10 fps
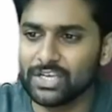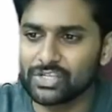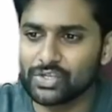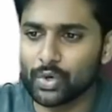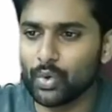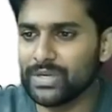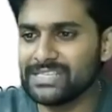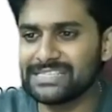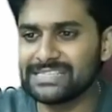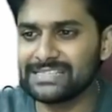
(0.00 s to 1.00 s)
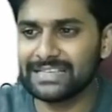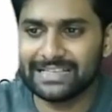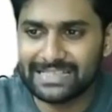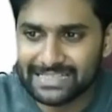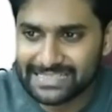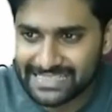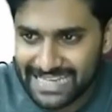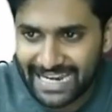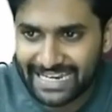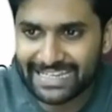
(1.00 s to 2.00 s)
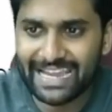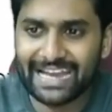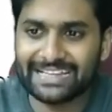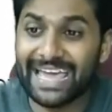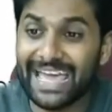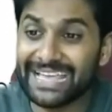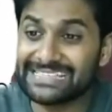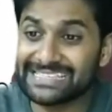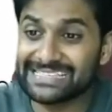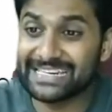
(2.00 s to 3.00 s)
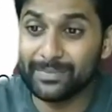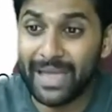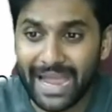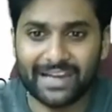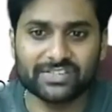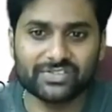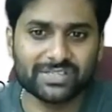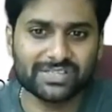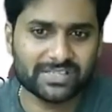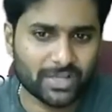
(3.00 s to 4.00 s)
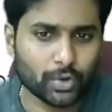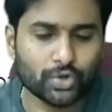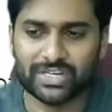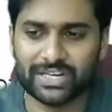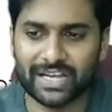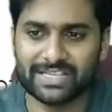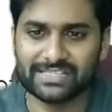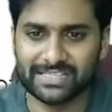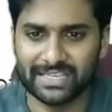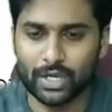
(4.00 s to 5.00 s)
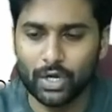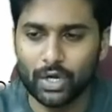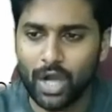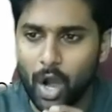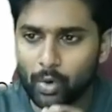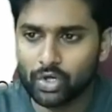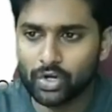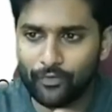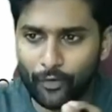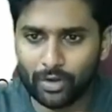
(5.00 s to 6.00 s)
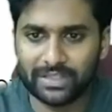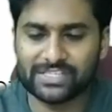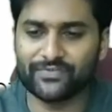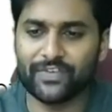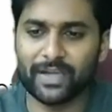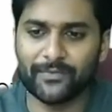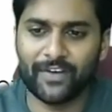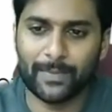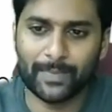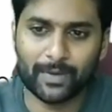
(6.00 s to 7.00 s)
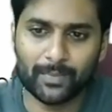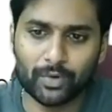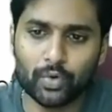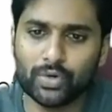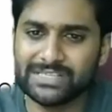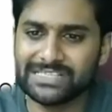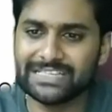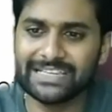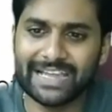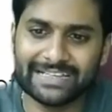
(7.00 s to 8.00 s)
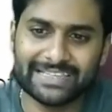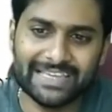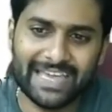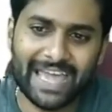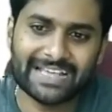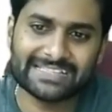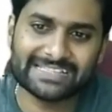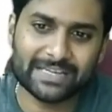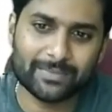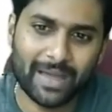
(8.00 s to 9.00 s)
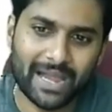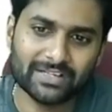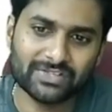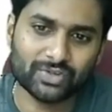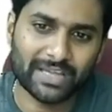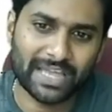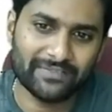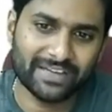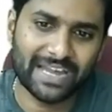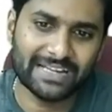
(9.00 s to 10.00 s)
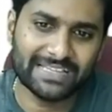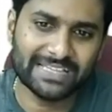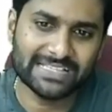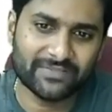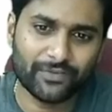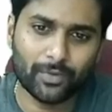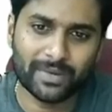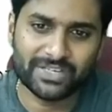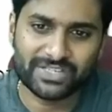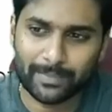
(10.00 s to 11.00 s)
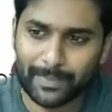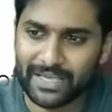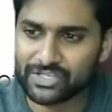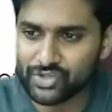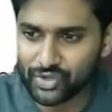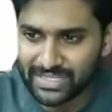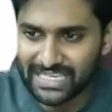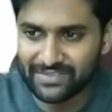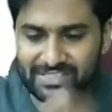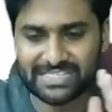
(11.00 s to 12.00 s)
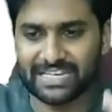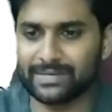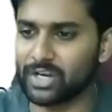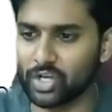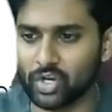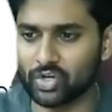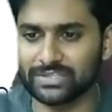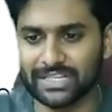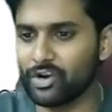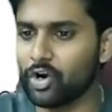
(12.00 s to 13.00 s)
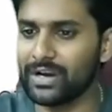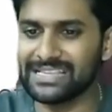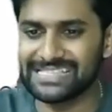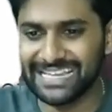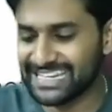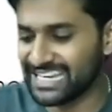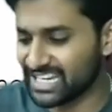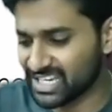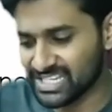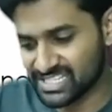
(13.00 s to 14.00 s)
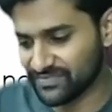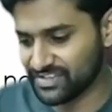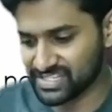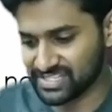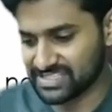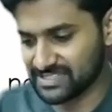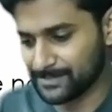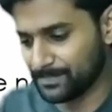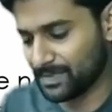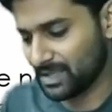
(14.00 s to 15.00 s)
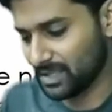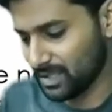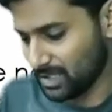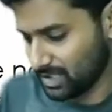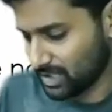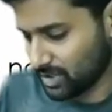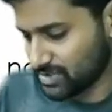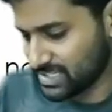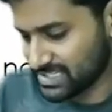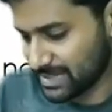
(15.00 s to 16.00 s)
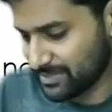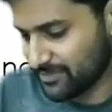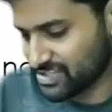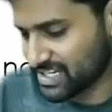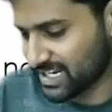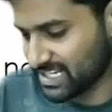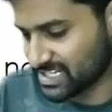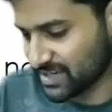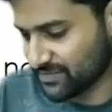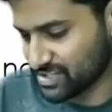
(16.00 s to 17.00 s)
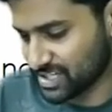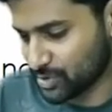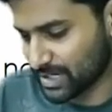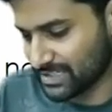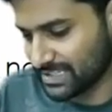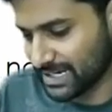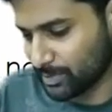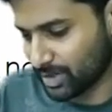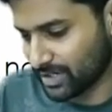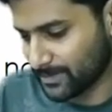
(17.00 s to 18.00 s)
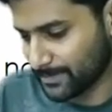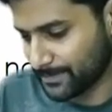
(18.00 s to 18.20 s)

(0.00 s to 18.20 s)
So, who is standing at the extreme end? So, this is the question, guys. See, out of all these five people, who is sitting at the extreme end? So, can we get these information based on the given statement or not? That we called as a data sufficiency. Now, you just tell me which data is sufficient to get the endpoint.